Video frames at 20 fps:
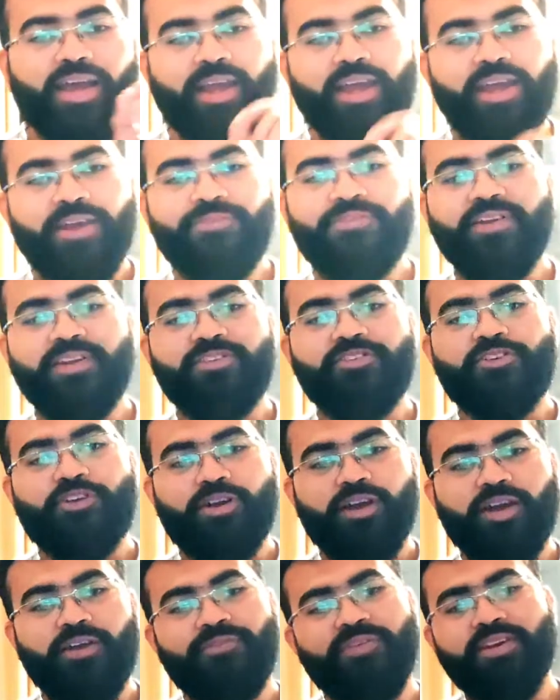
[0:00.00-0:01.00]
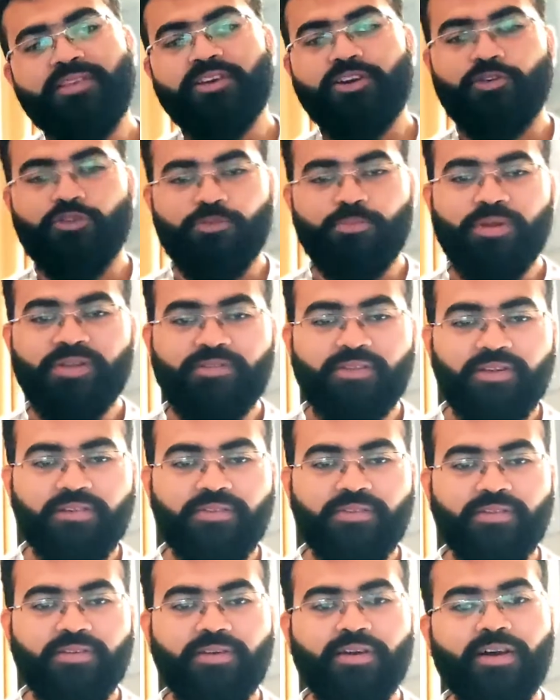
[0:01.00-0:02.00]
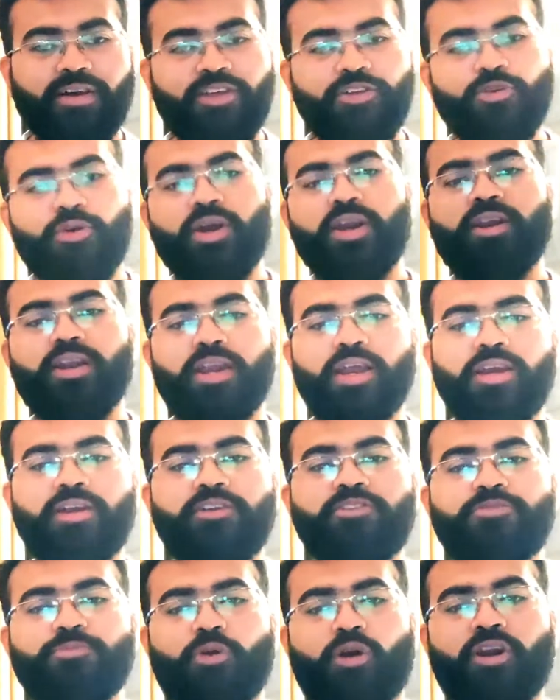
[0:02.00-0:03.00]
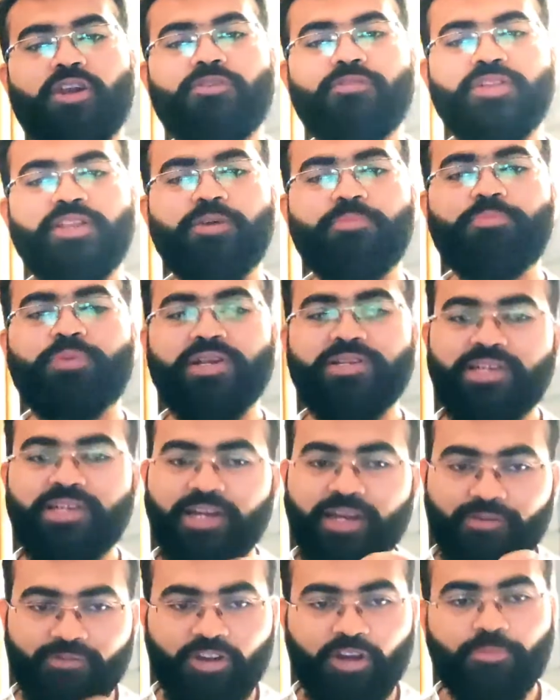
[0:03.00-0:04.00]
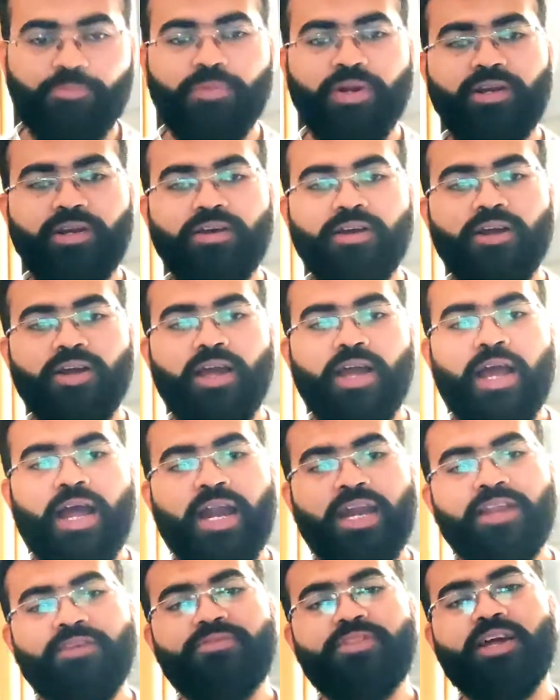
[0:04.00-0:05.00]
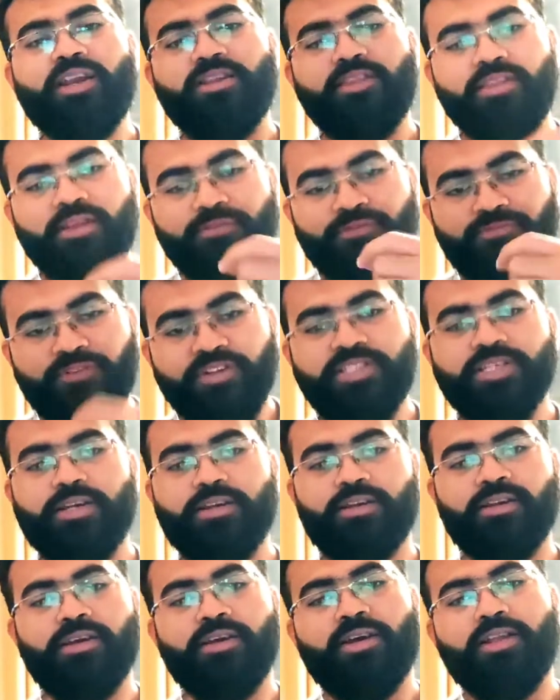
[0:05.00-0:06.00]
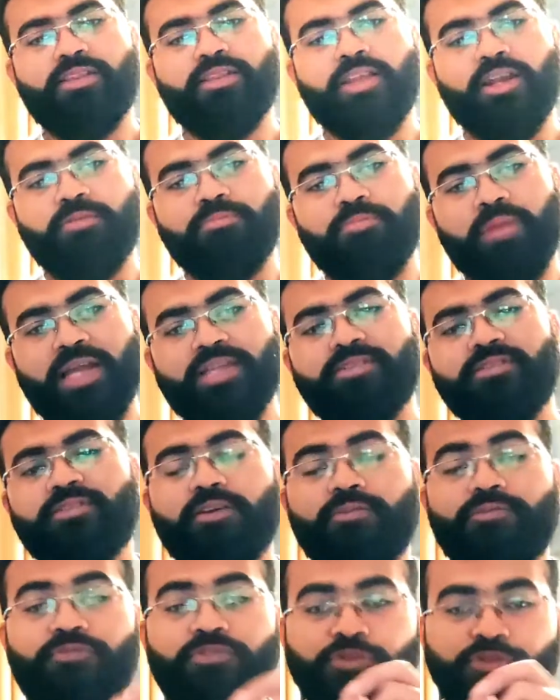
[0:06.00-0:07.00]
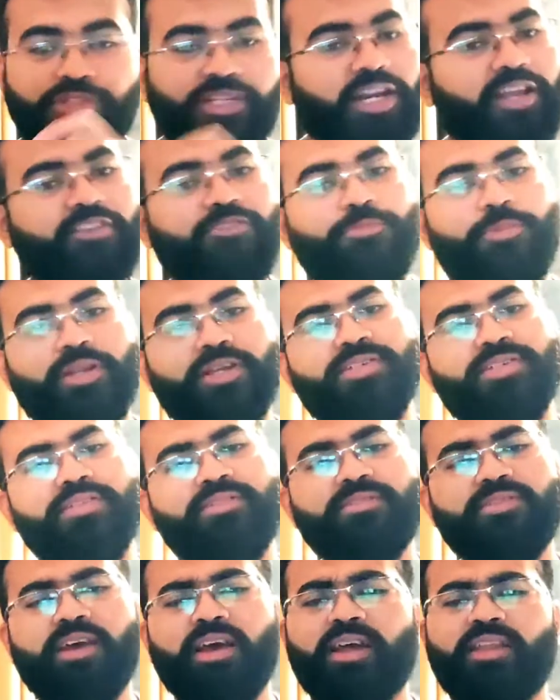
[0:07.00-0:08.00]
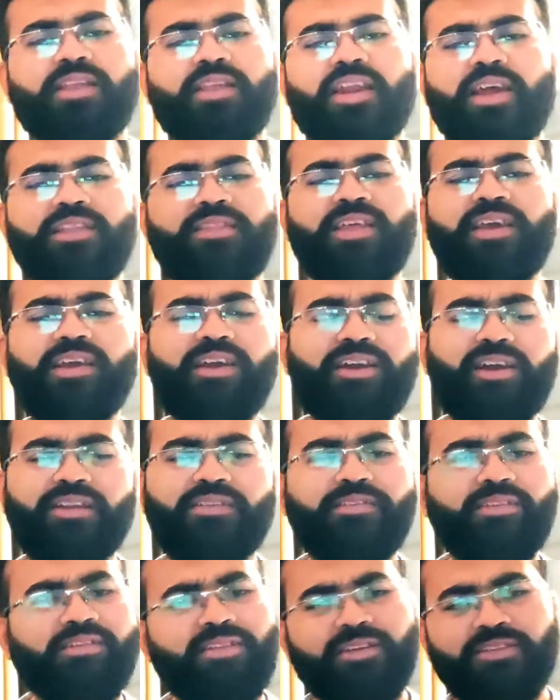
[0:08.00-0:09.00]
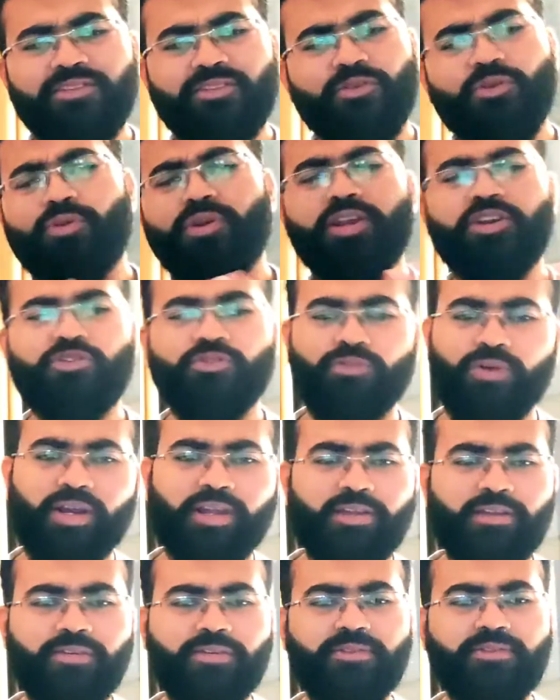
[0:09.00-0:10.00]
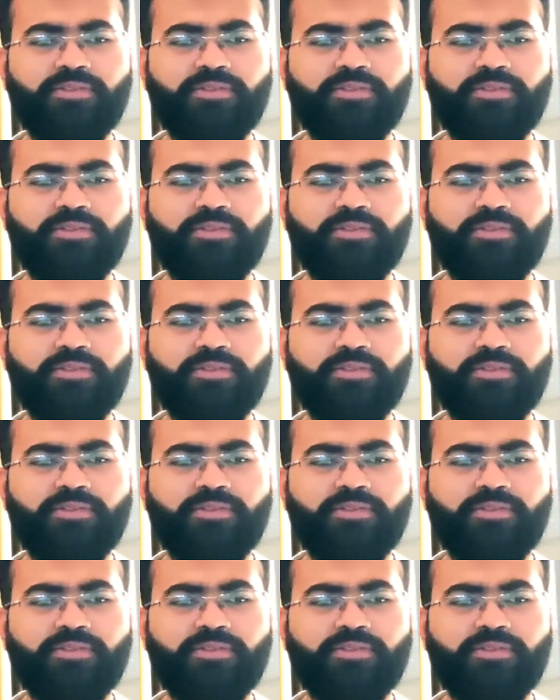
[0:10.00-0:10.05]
If it's a good business, you can relate its model with the present development, and if there is a vision that matches the future aspirations, then I think there's no need to worry.